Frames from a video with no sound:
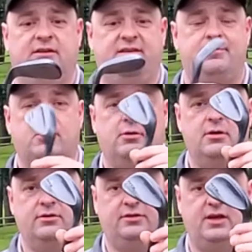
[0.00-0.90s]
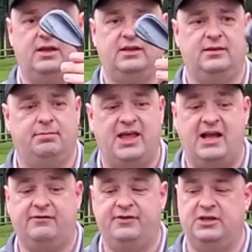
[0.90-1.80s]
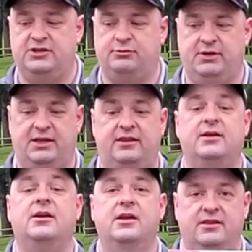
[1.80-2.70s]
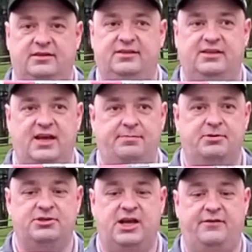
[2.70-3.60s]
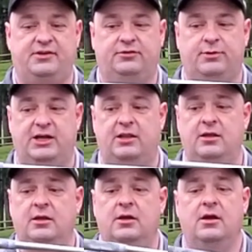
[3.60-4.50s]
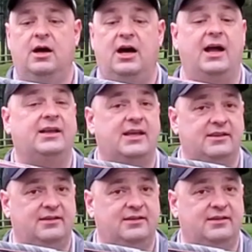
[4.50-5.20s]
zip cores and in the black finish with the C-taper shaft as well. Again, the